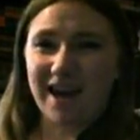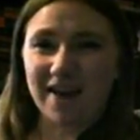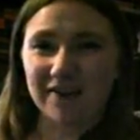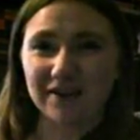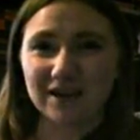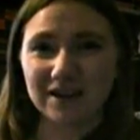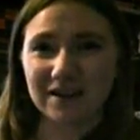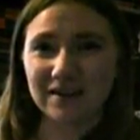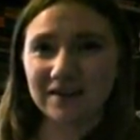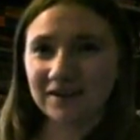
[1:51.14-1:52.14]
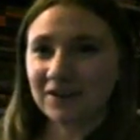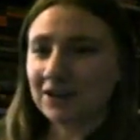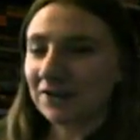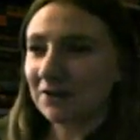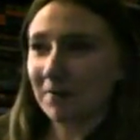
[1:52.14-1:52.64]
everything you
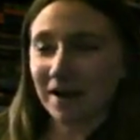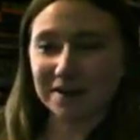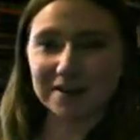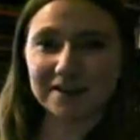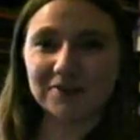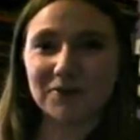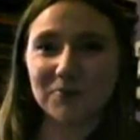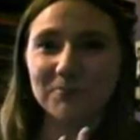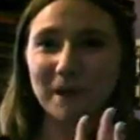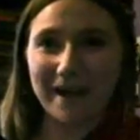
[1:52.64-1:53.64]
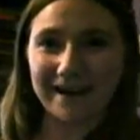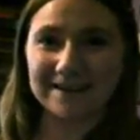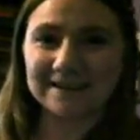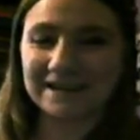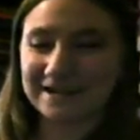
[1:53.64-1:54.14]
could ever imagine is all
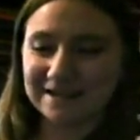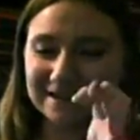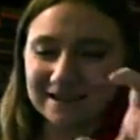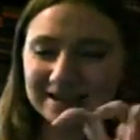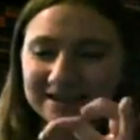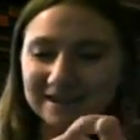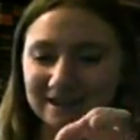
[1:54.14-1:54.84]
packed into this.